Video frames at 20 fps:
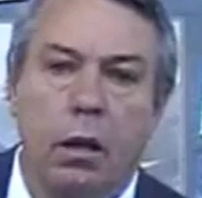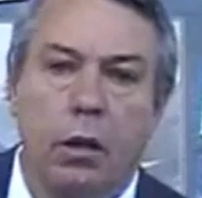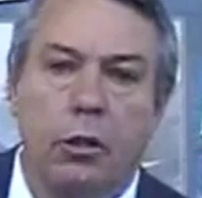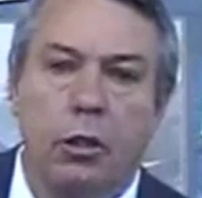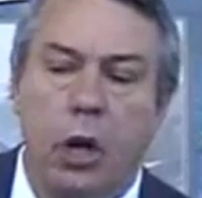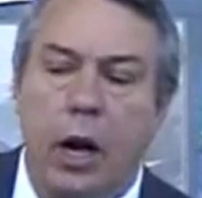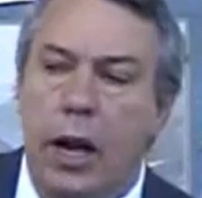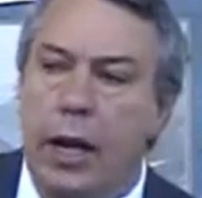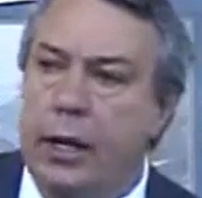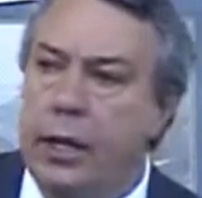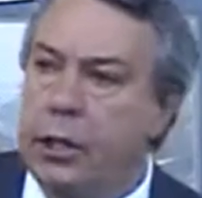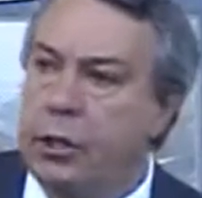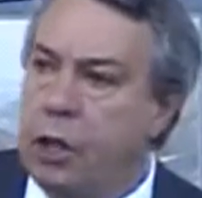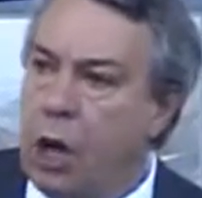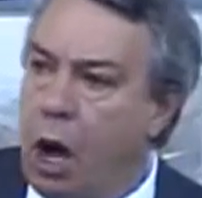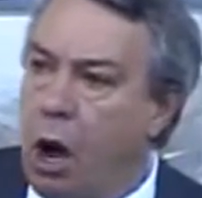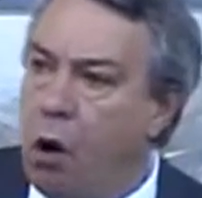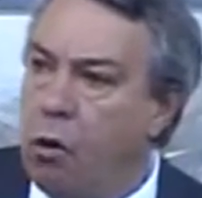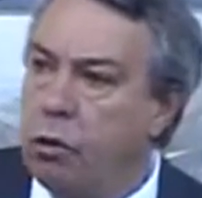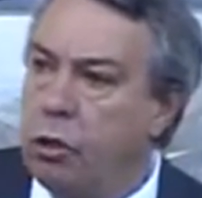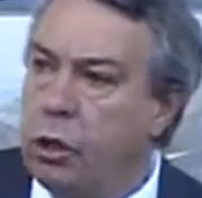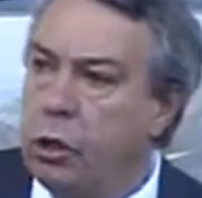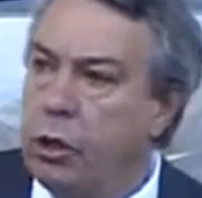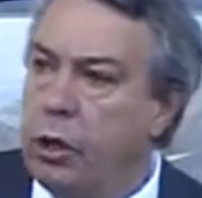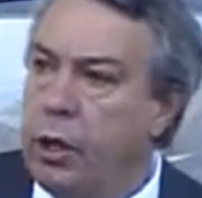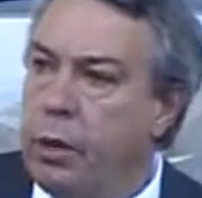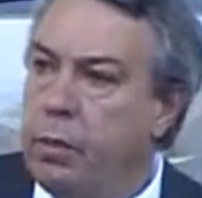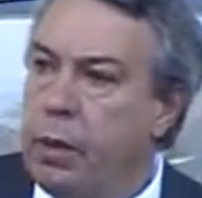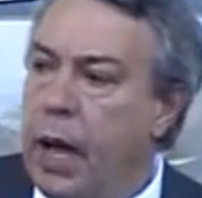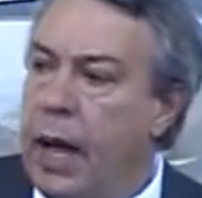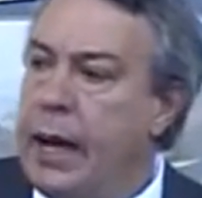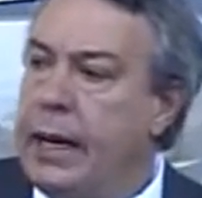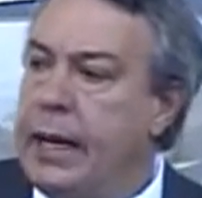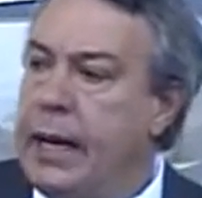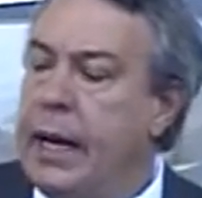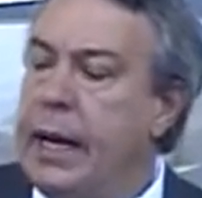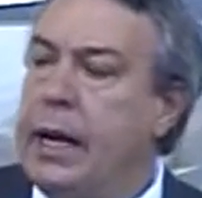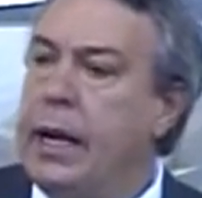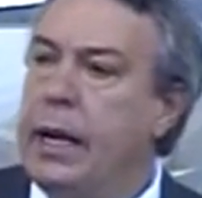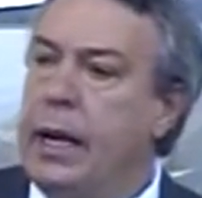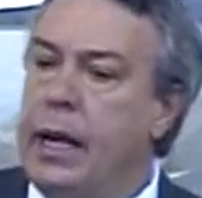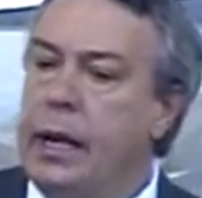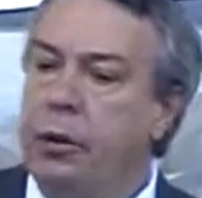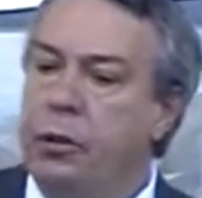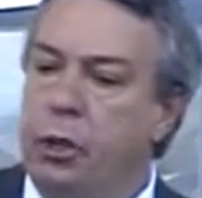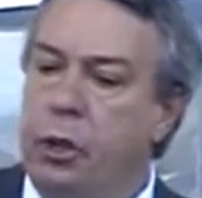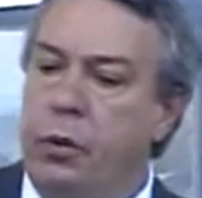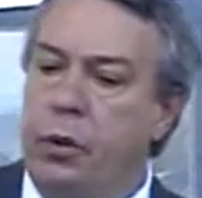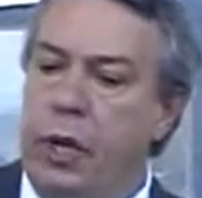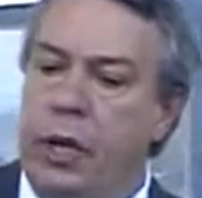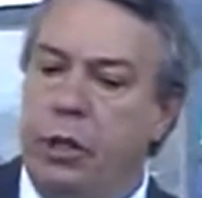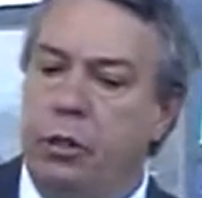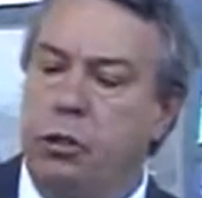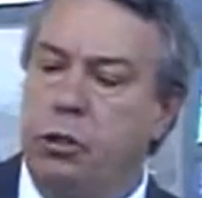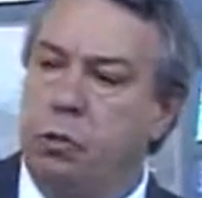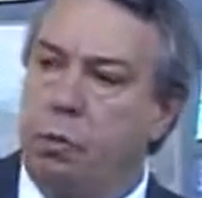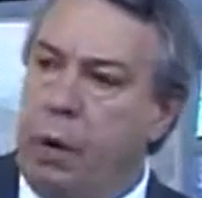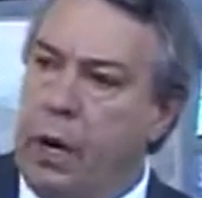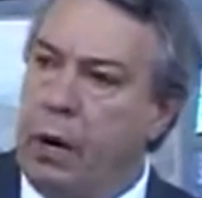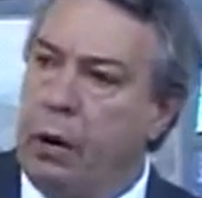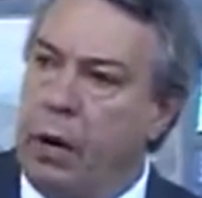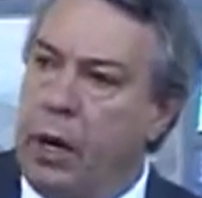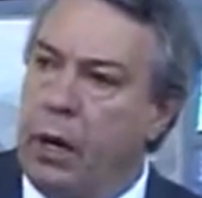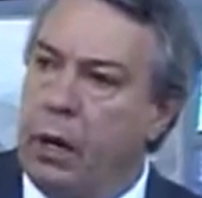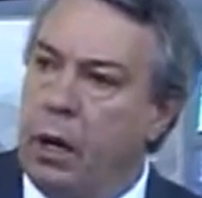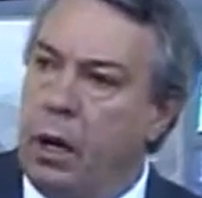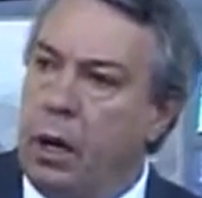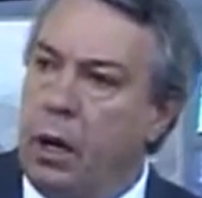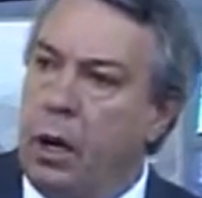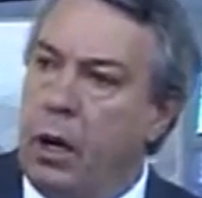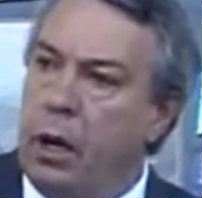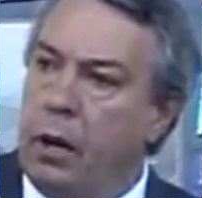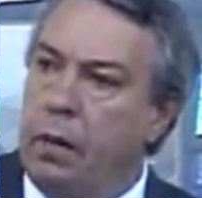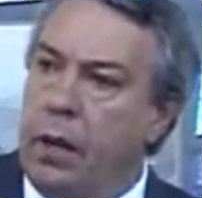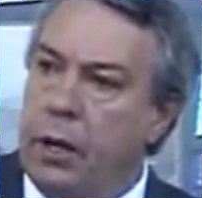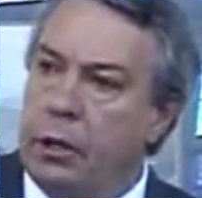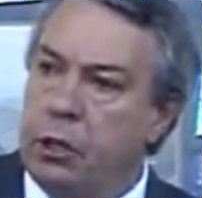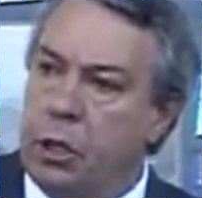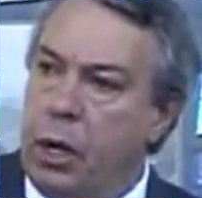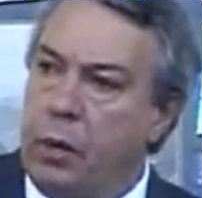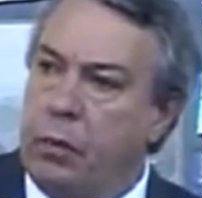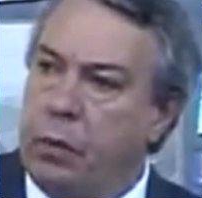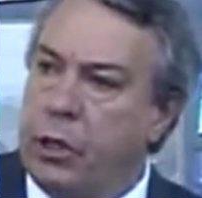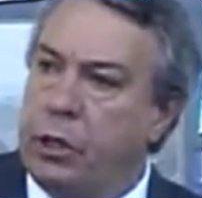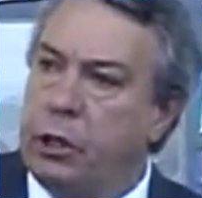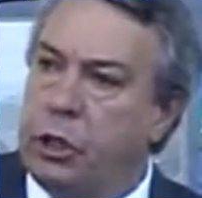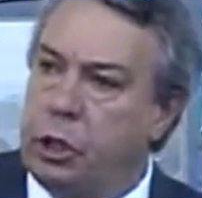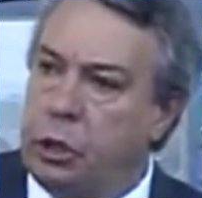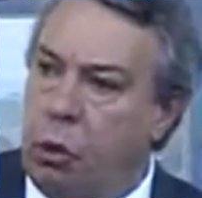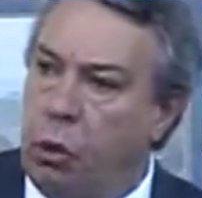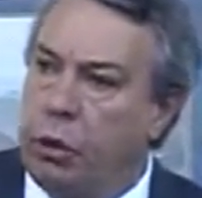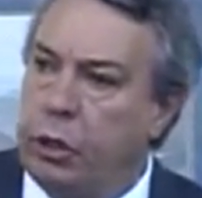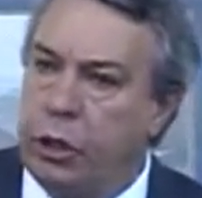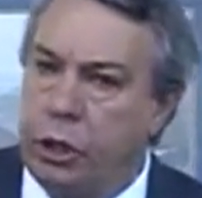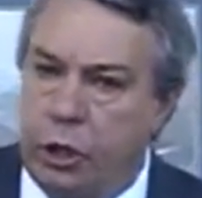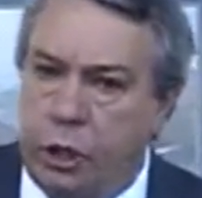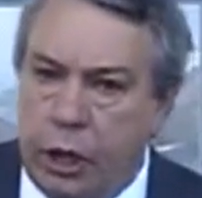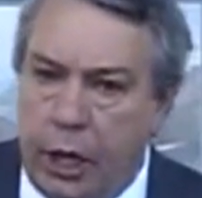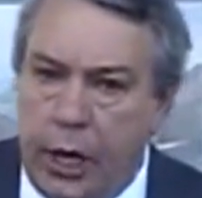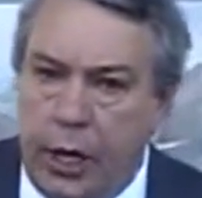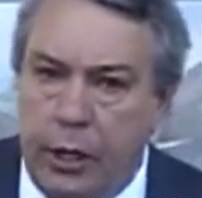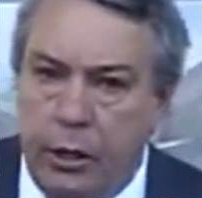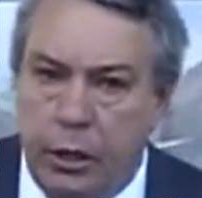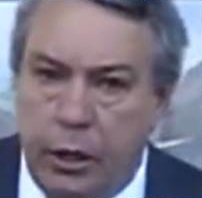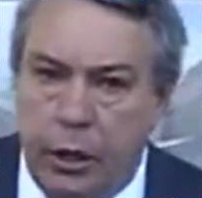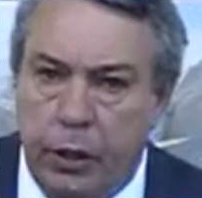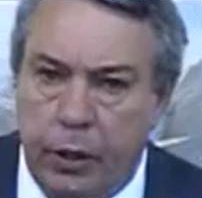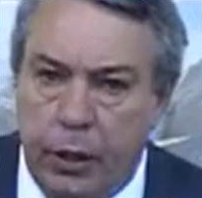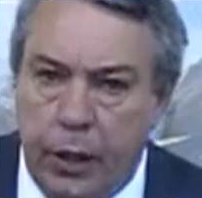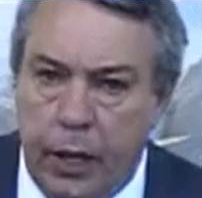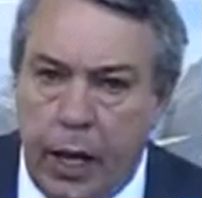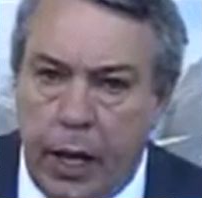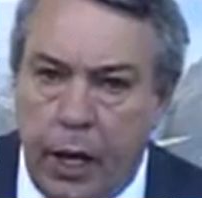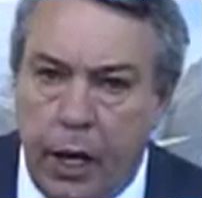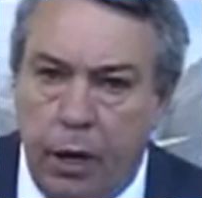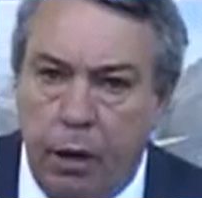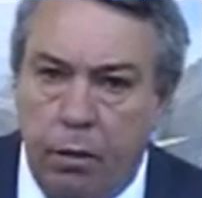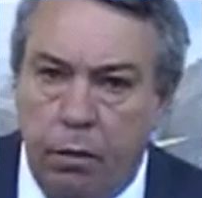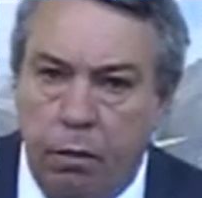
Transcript: trying to talk to him and get it into his spirit that something's going to change here today.